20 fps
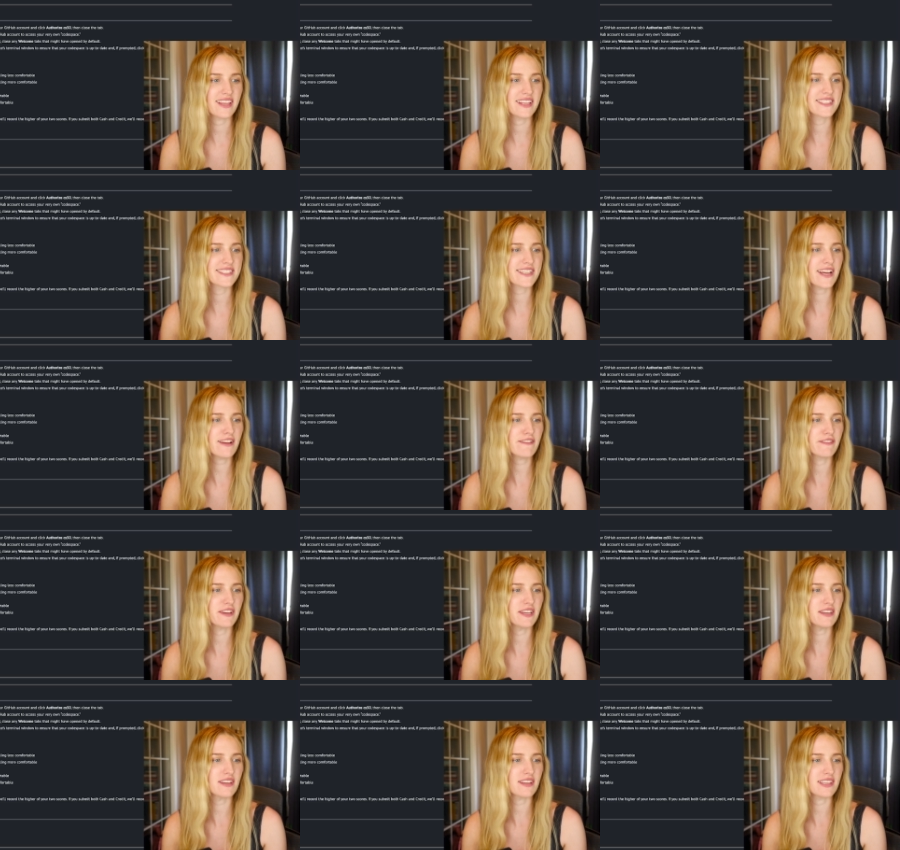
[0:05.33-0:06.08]
let's
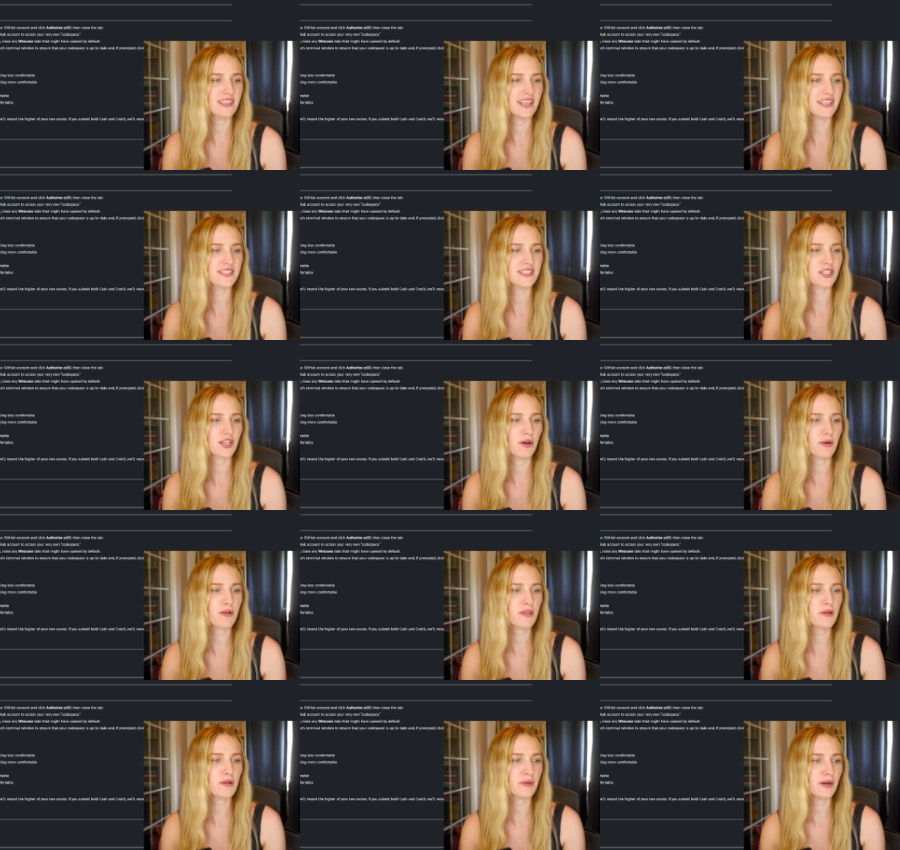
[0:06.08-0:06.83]
dive in. Let's
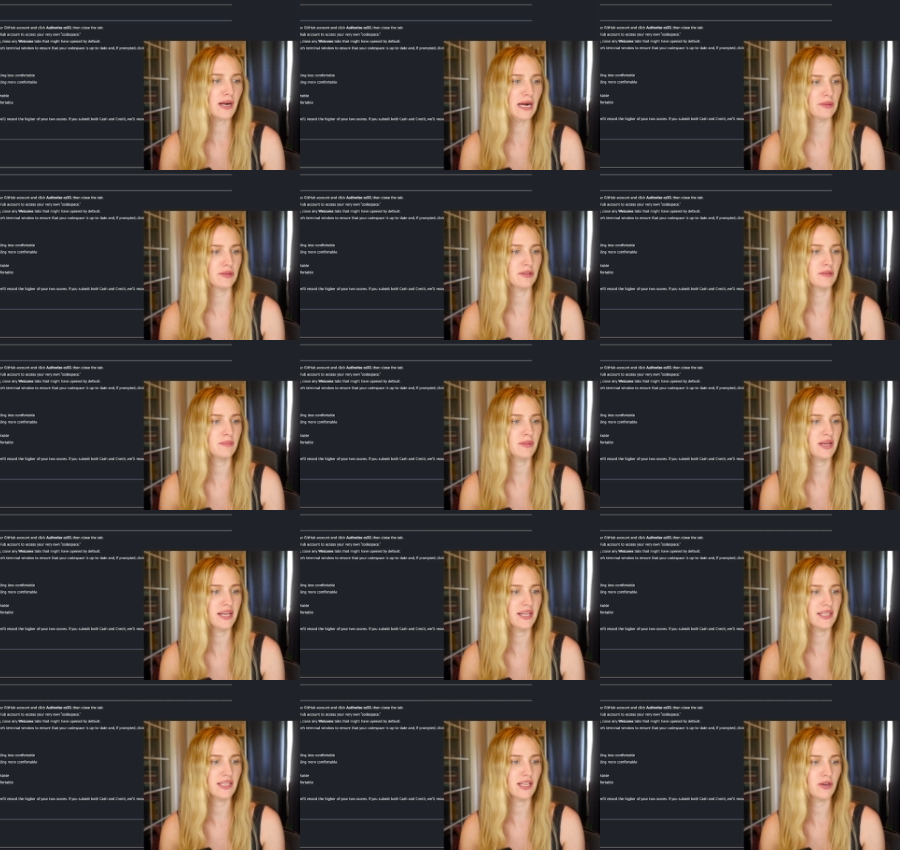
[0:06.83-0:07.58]
go to the problem,
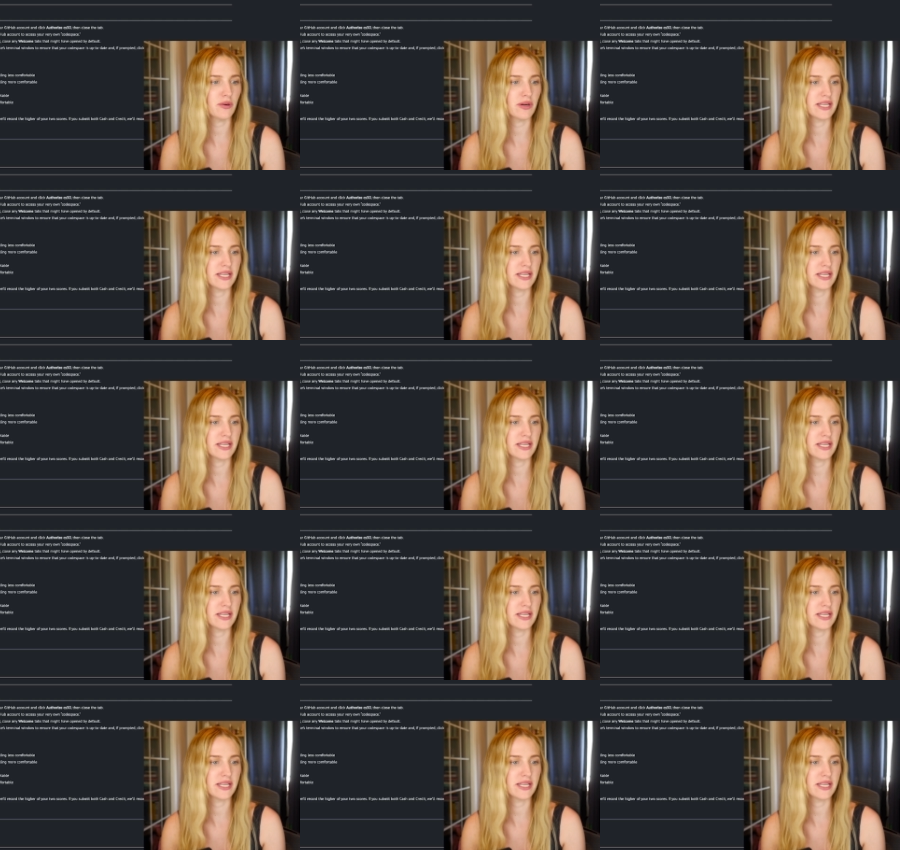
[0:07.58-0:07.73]
Hello,